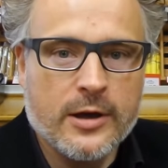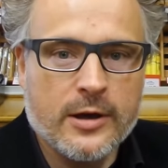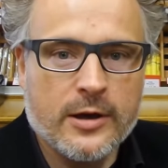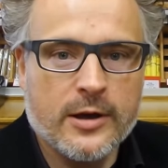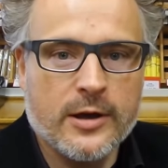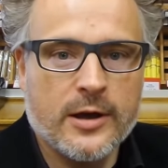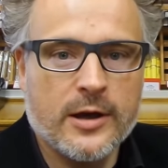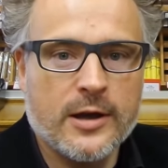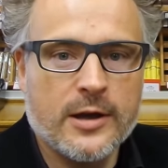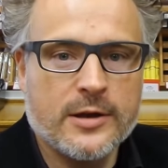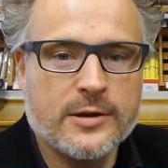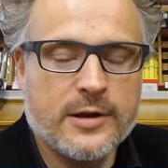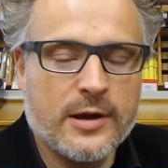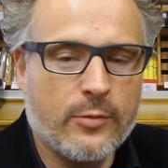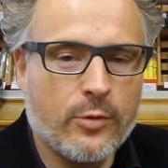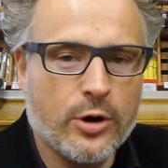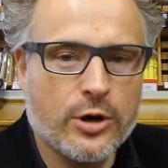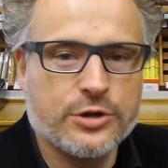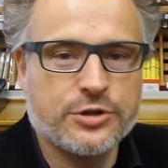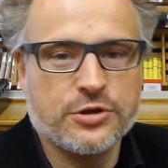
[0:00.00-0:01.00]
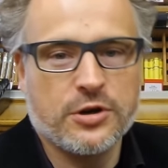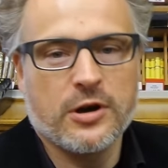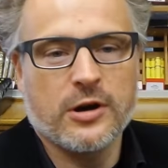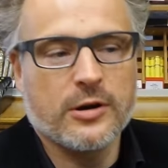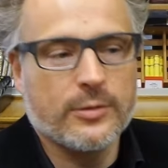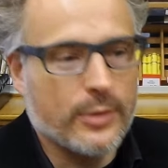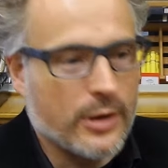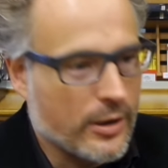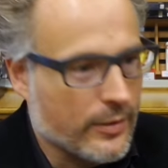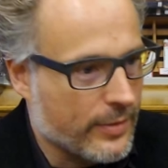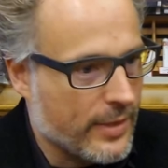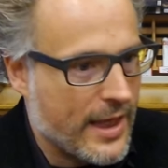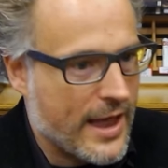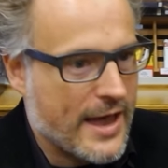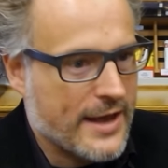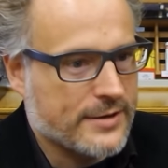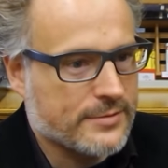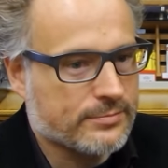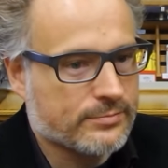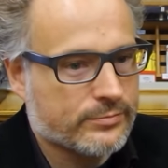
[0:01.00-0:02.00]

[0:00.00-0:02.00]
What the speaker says: and I want to talk about that.